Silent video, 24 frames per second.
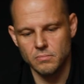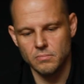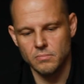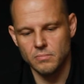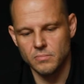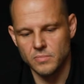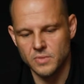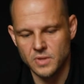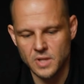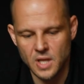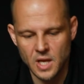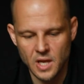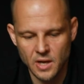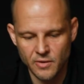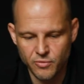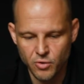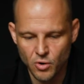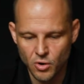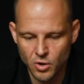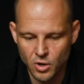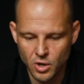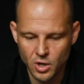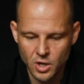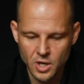
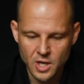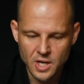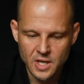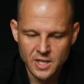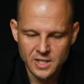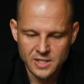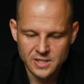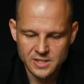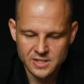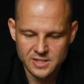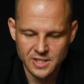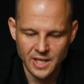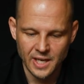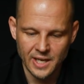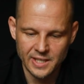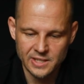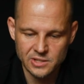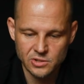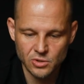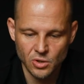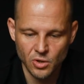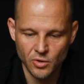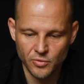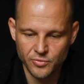therefore
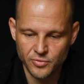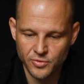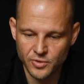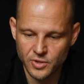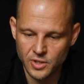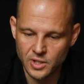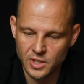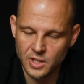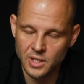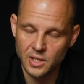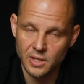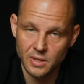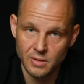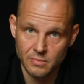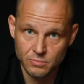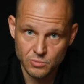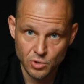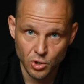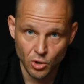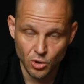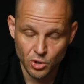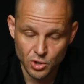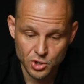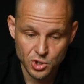size of the
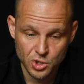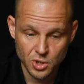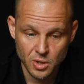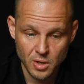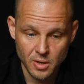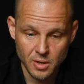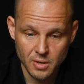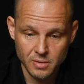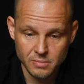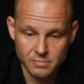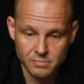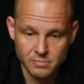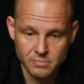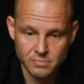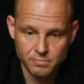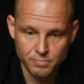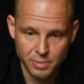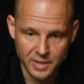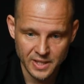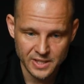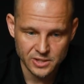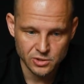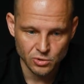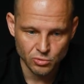torch
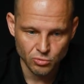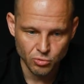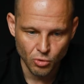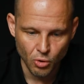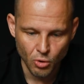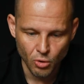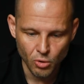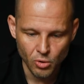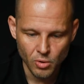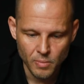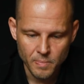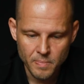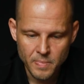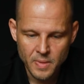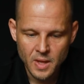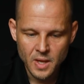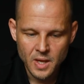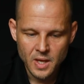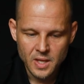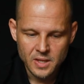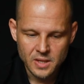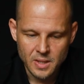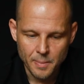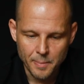plays a role.
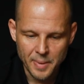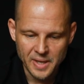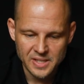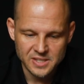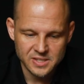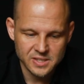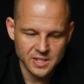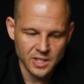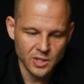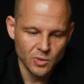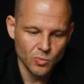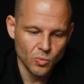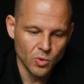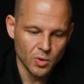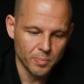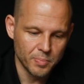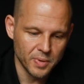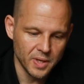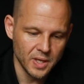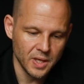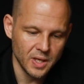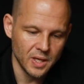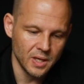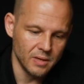The best thing would
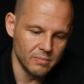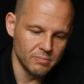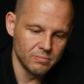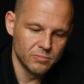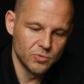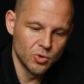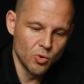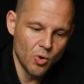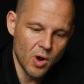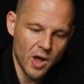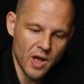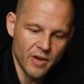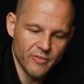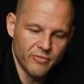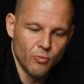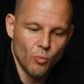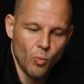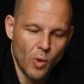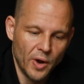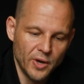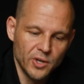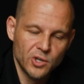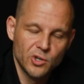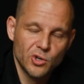be to have
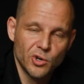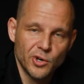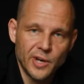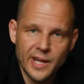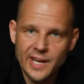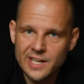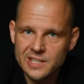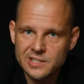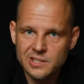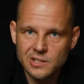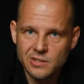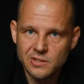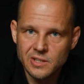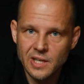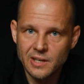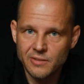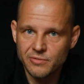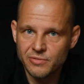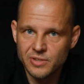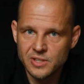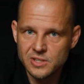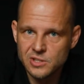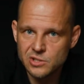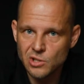one connector that
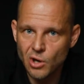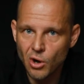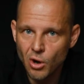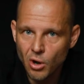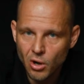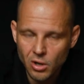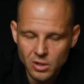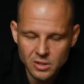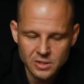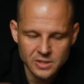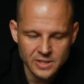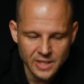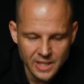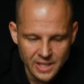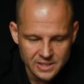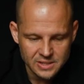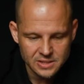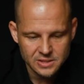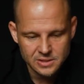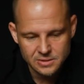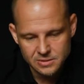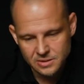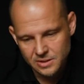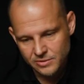fits all.
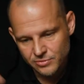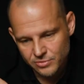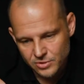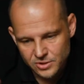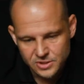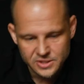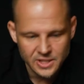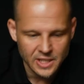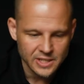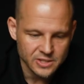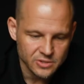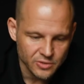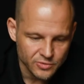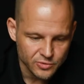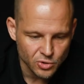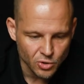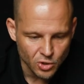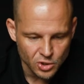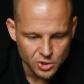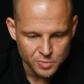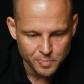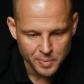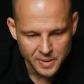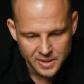Yes, different size of
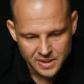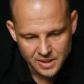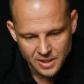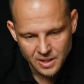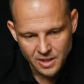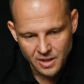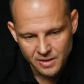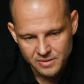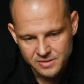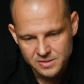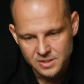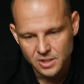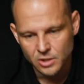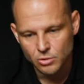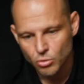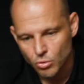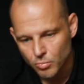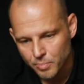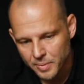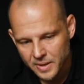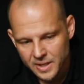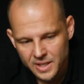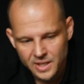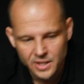torch, but if they grow
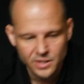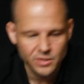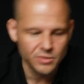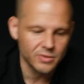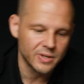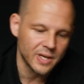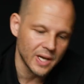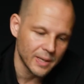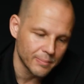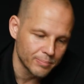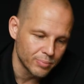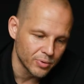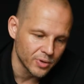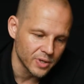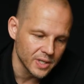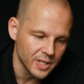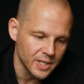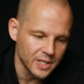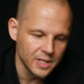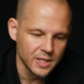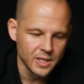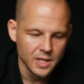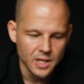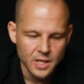bigger, you can put it
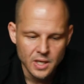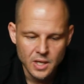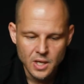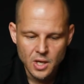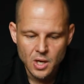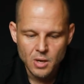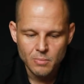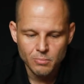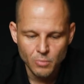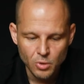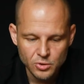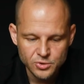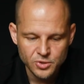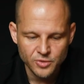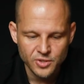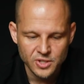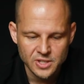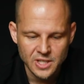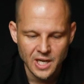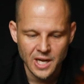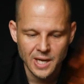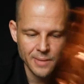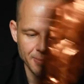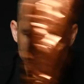in. Most of the
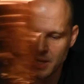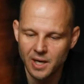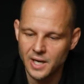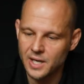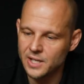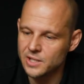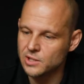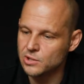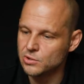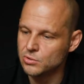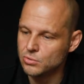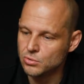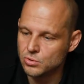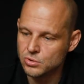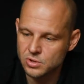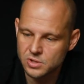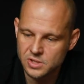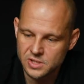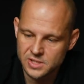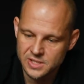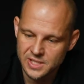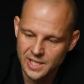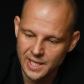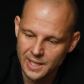time I use
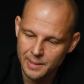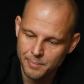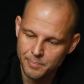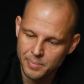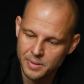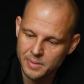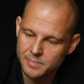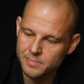tape,